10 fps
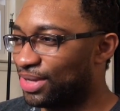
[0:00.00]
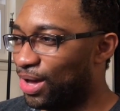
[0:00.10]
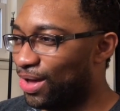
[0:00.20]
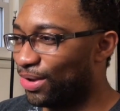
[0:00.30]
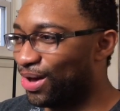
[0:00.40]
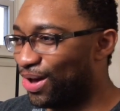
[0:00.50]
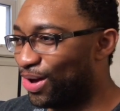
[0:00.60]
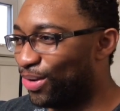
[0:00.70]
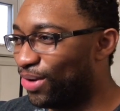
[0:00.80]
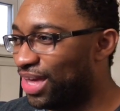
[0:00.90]
Hold
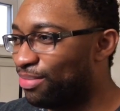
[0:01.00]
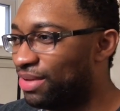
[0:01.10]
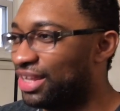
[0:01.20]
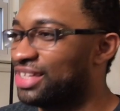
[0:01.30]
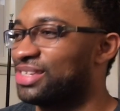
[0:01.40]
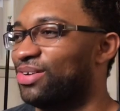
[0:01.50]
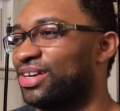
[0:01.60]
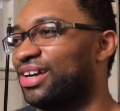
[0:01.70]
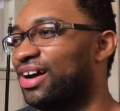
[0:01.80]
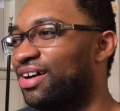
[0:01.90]
on, wait a minute. It's gonna
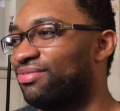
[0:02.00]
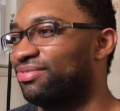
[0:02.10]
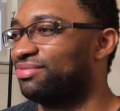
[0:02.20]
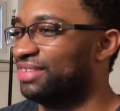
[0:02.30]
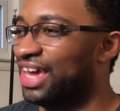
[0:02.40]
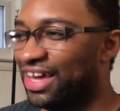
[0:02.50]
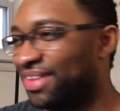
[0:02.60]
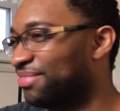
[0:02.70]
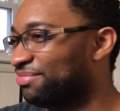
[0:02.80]
cut off. Yeah.